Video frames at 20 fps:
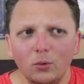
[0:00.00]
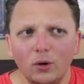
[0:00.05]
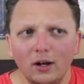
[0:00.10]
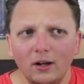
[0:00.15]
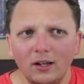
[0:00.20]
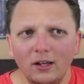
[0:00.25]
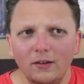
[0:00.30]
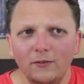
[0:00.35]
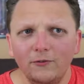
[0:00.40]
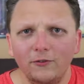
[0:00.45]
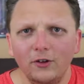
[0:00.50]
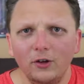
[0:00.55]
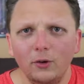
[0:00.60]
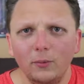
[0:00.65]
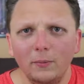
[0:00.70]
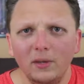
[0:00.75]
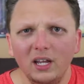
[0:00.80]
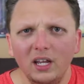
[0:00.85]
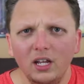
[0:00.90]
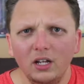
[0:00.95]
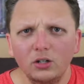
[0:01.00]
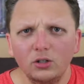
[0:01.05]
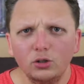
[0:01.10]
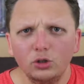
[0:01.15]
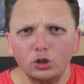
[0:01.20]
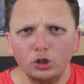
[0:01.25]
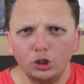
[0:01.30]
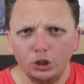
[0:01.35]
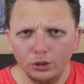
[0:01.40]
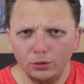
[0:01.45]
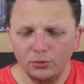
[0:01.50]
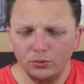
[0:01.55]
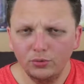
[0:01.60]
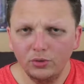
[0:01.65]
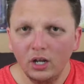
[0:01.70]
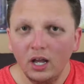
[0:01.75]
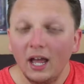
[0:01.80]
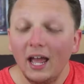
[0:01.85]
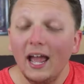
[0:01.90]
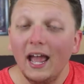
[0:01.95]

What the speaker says: Rocky film in June.